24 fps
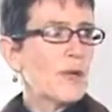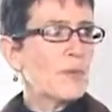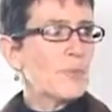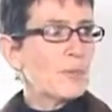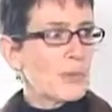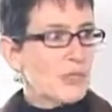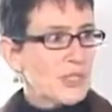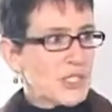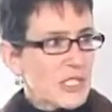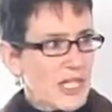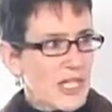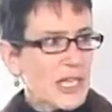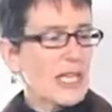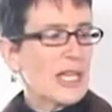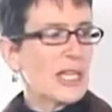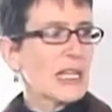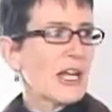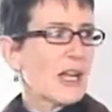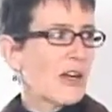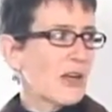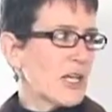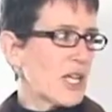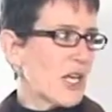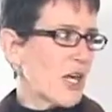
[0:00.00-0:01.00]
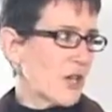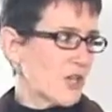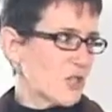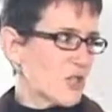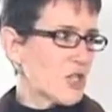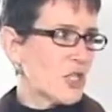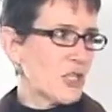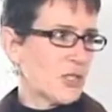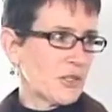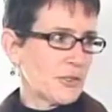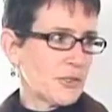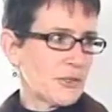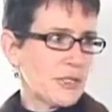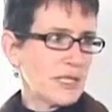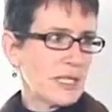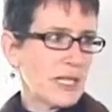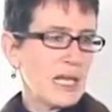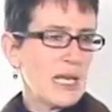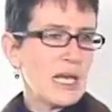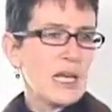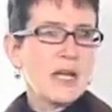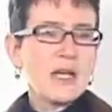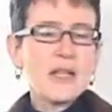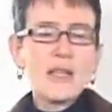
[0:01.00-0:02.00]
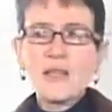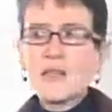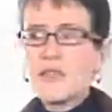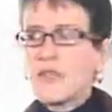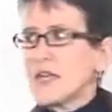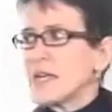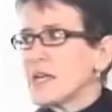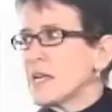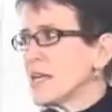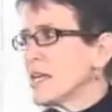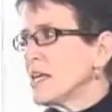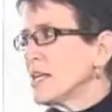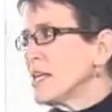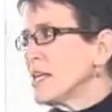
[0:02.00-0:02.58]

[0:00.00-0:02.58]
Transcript: particularly on children. The